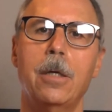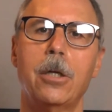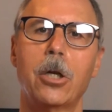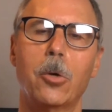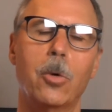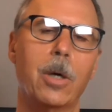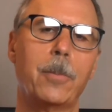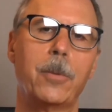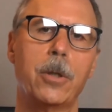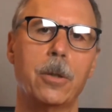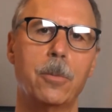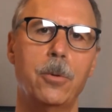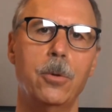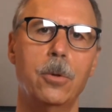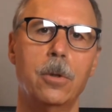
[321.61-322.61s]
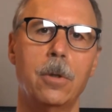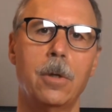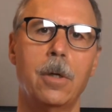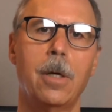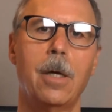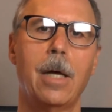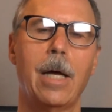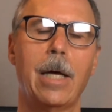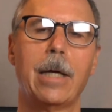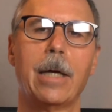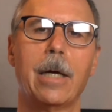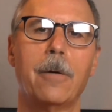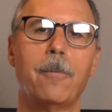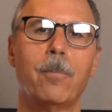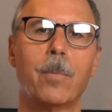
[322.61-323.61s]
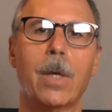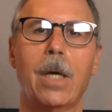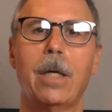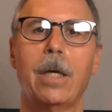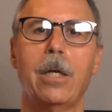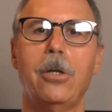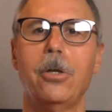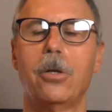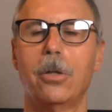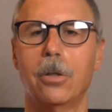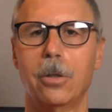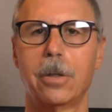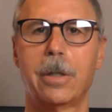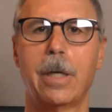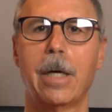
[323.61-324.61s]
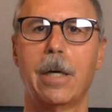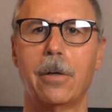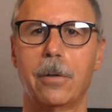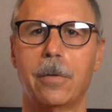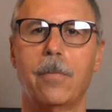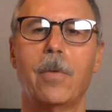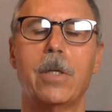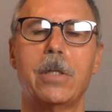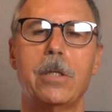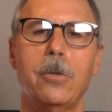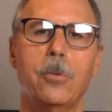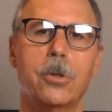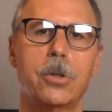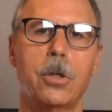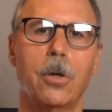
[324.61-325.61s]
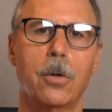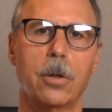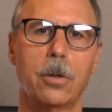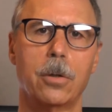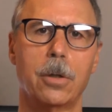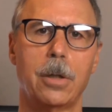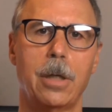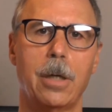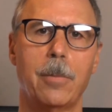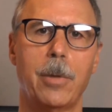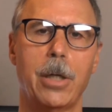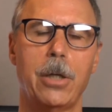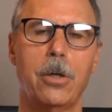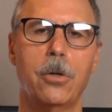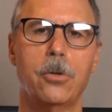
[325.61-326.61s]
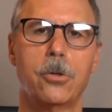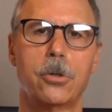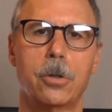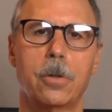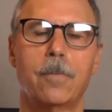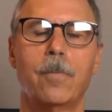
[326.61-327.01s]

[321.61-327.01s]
Go up to the pool, hang out, and again, you can look down and see what's going on down by the ocean.